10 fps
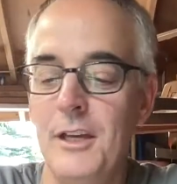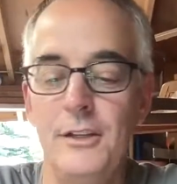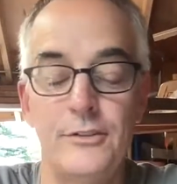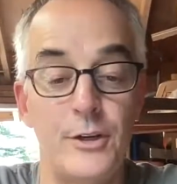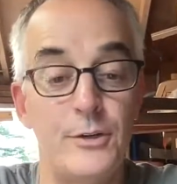
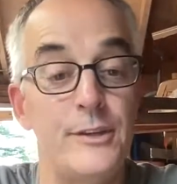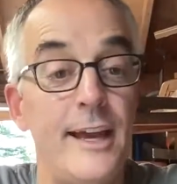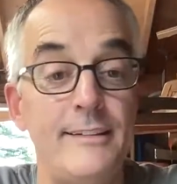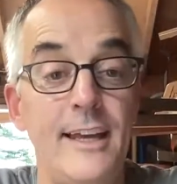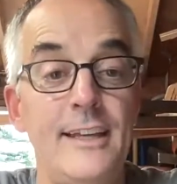So
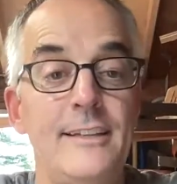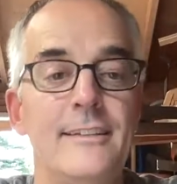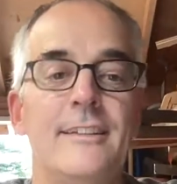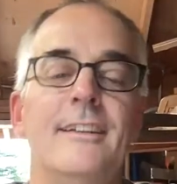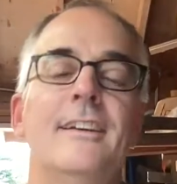that night,
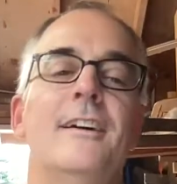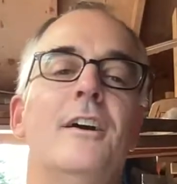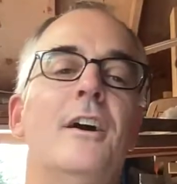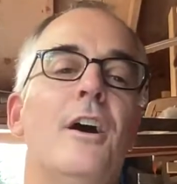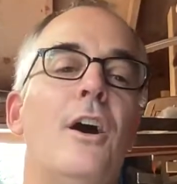
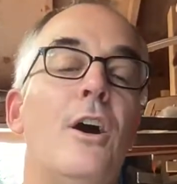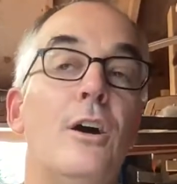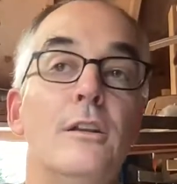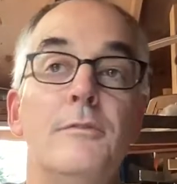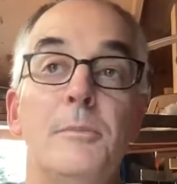
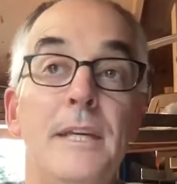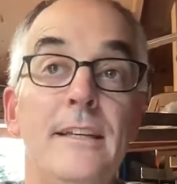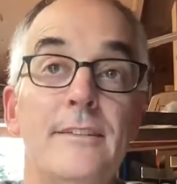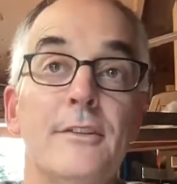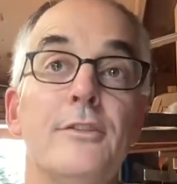all of the
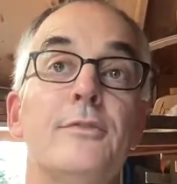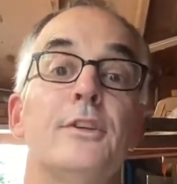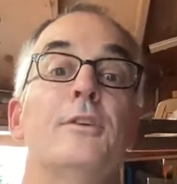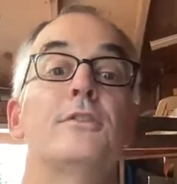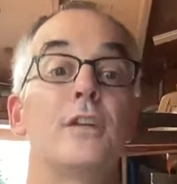pieces for
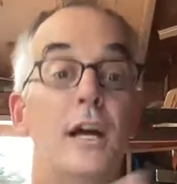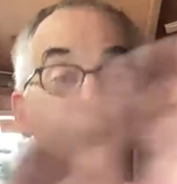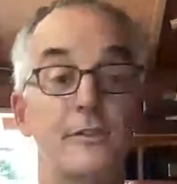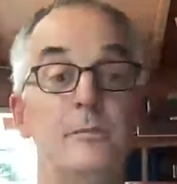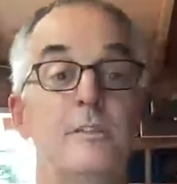those
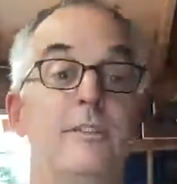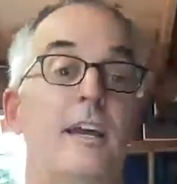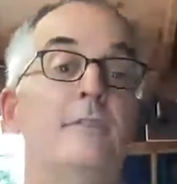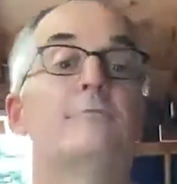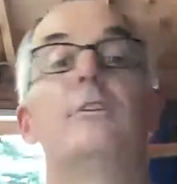custom
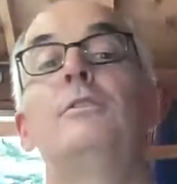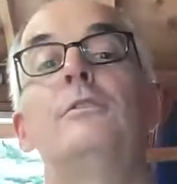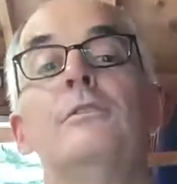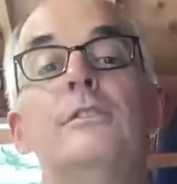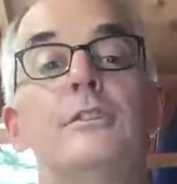designed
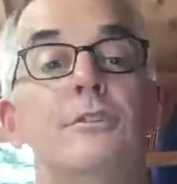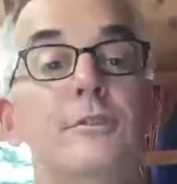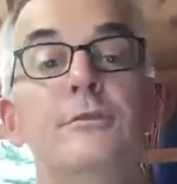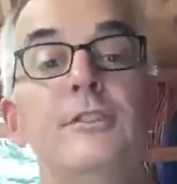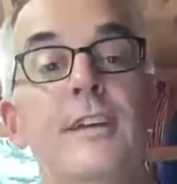rolls that
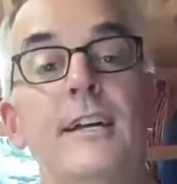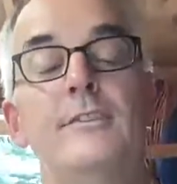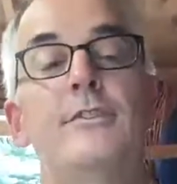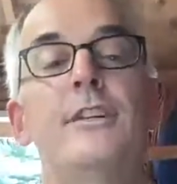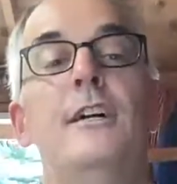you've designed
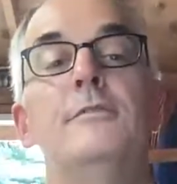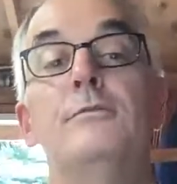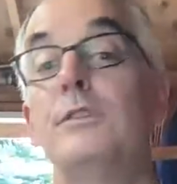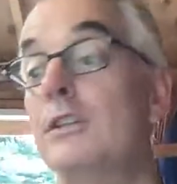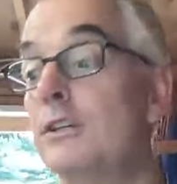yourself
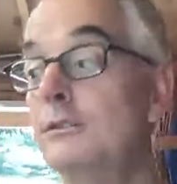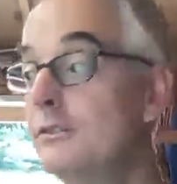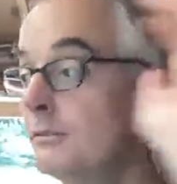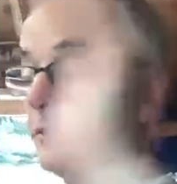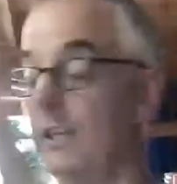will go
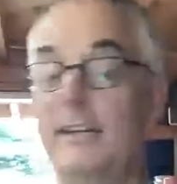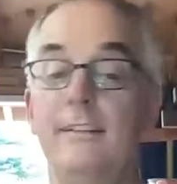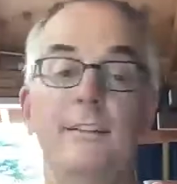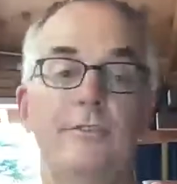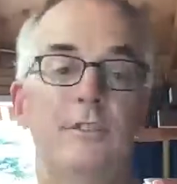to a giant
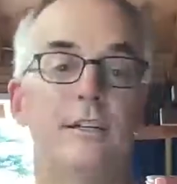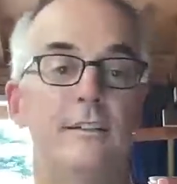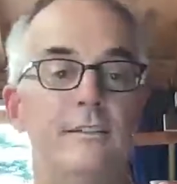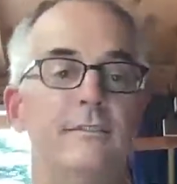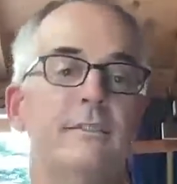laser
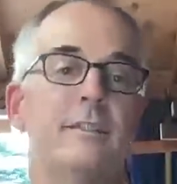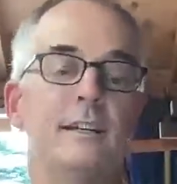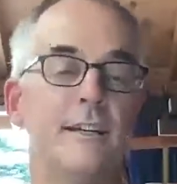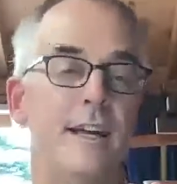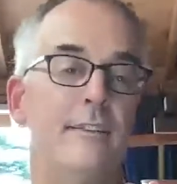cutter,
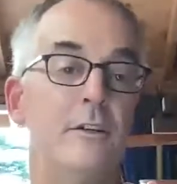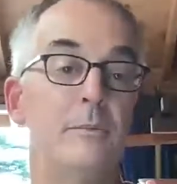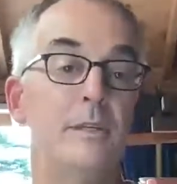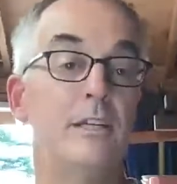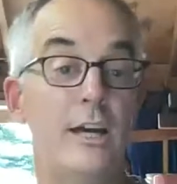and they'll
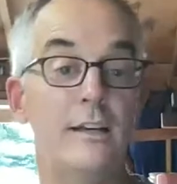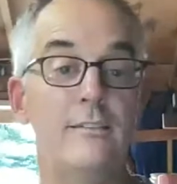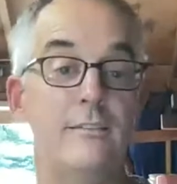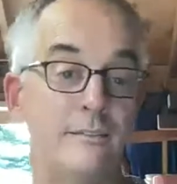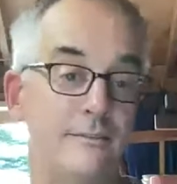be cut
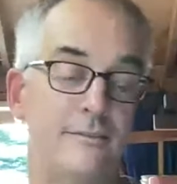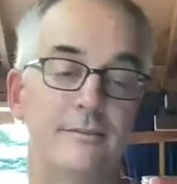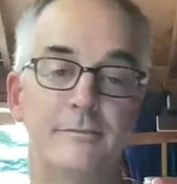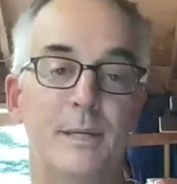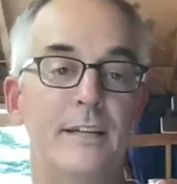
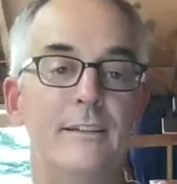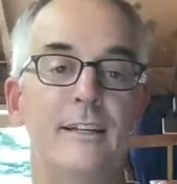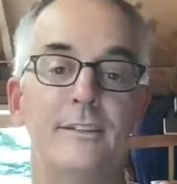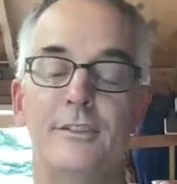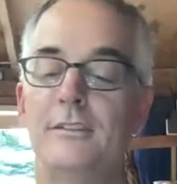by the
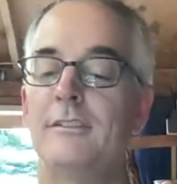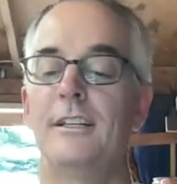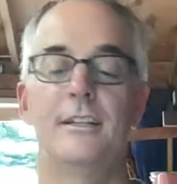laser.